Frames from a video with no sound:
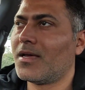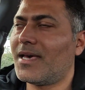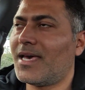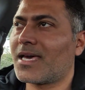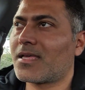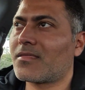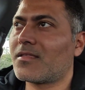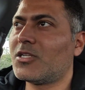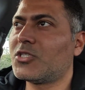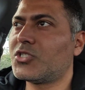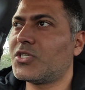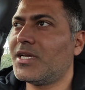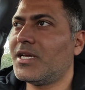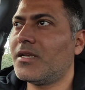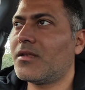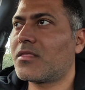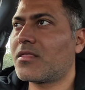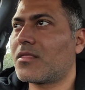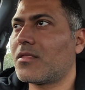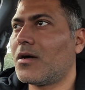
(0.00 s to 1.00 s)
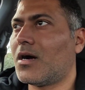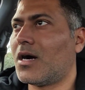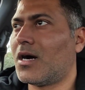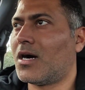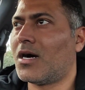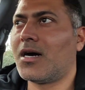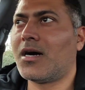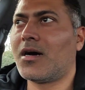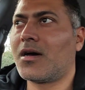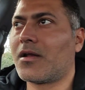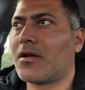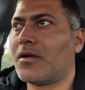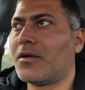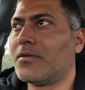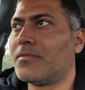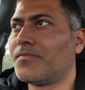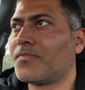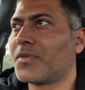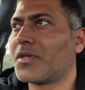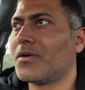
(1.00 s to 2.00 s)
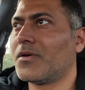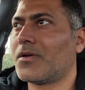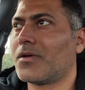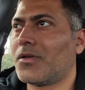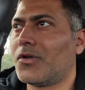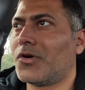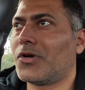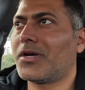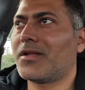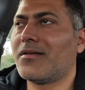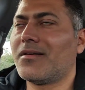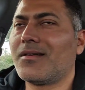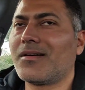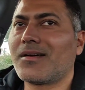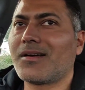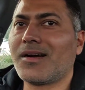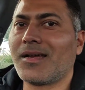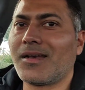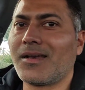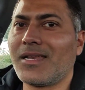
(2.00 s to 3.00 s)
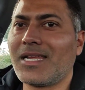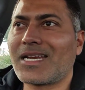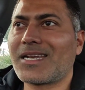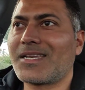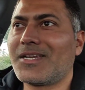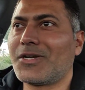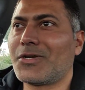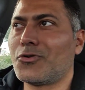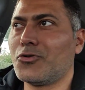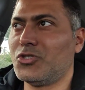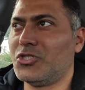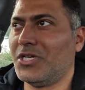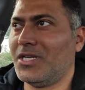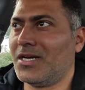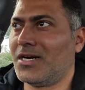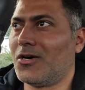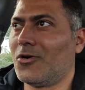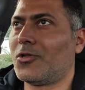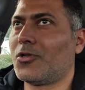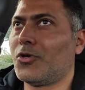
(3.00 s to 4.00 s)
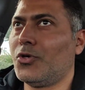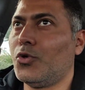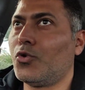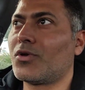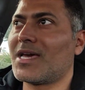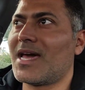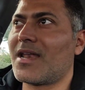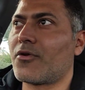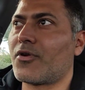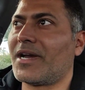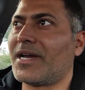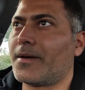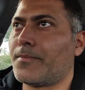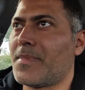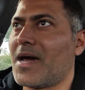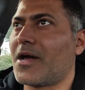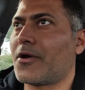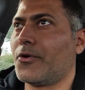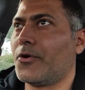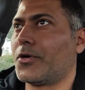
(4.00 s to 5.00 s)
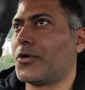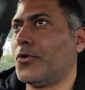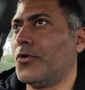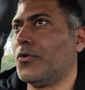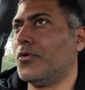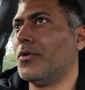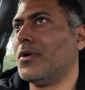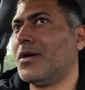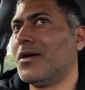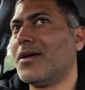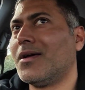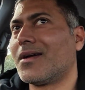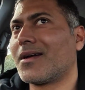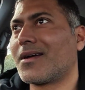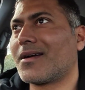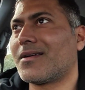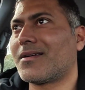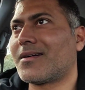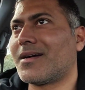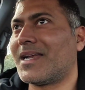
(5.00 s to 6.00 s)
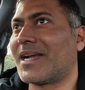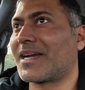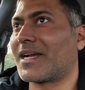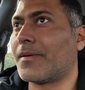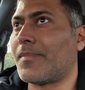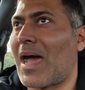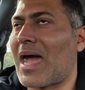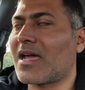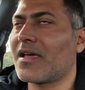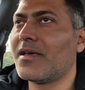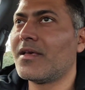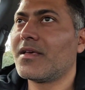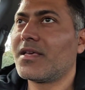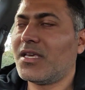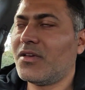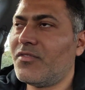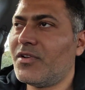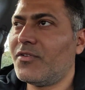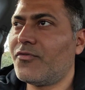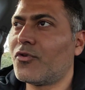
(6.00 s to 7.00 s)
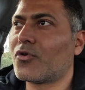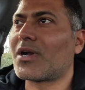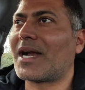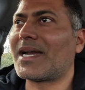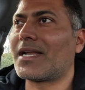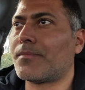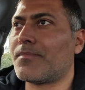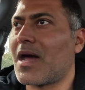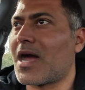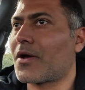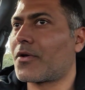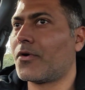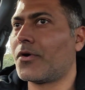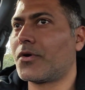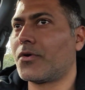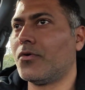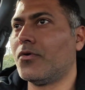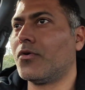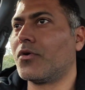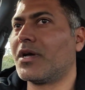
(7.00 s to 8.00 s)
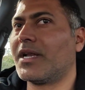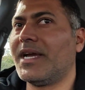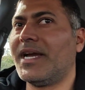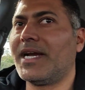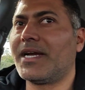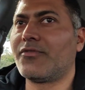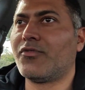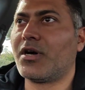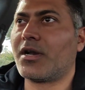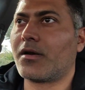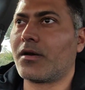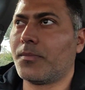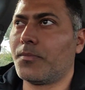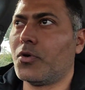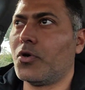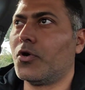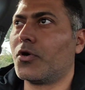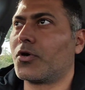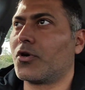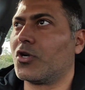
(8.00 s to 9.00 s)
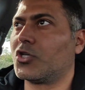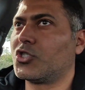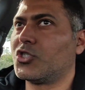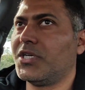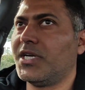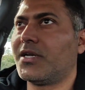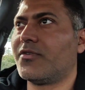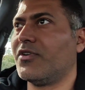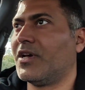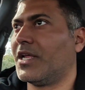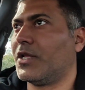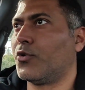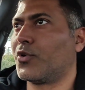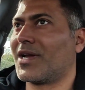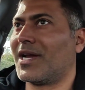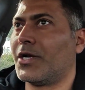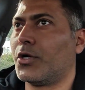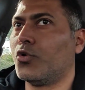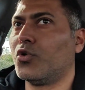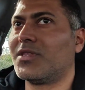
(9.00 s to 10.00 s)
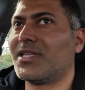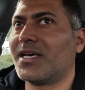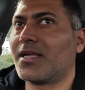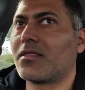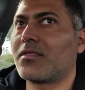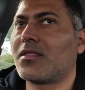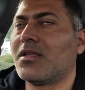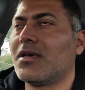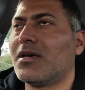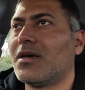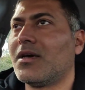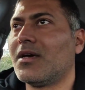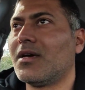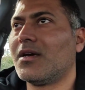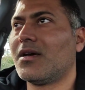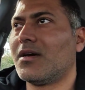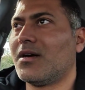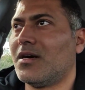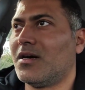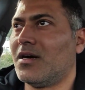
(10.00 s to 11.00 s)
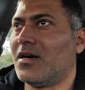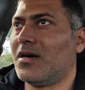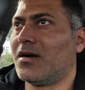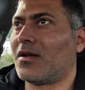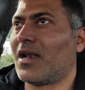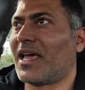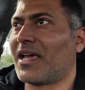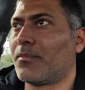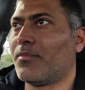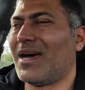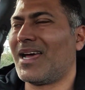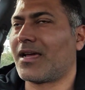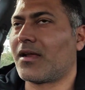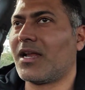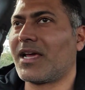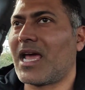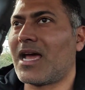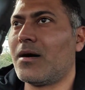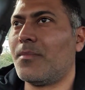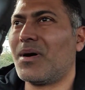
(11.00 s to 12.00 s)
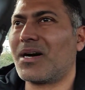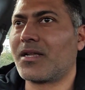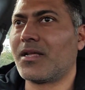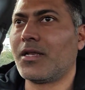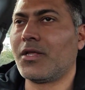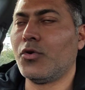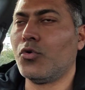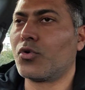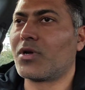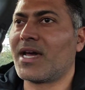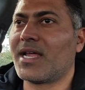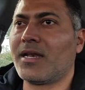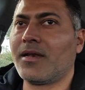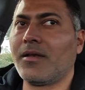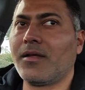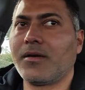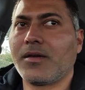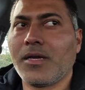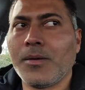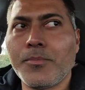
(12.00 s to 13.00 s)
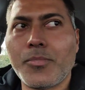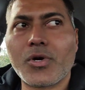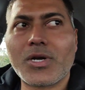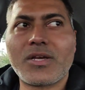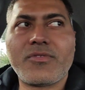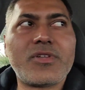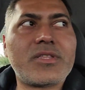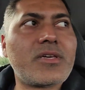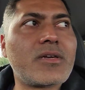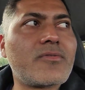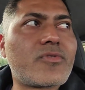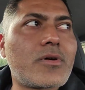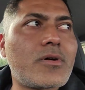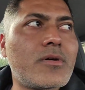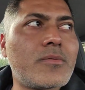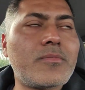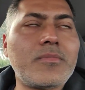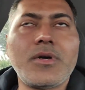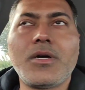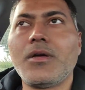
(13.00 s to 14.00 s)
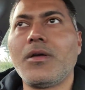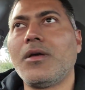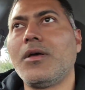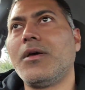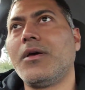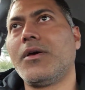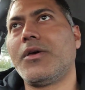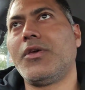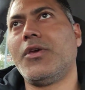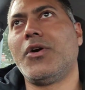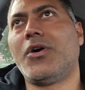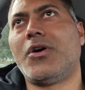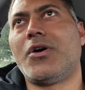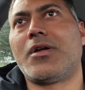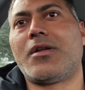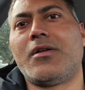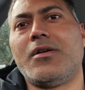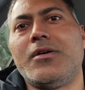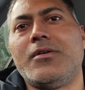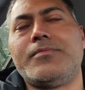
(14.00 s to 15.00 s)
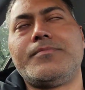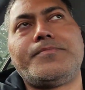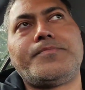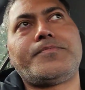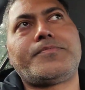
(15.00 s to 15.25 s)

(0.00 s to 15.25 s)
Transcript: Excel sheets are not connected to Jira, although you can write a macro to connect it back. Even if you write a macro to create one report or sheet where you can do things uh, like by clicking a button, you can import everything from your uh,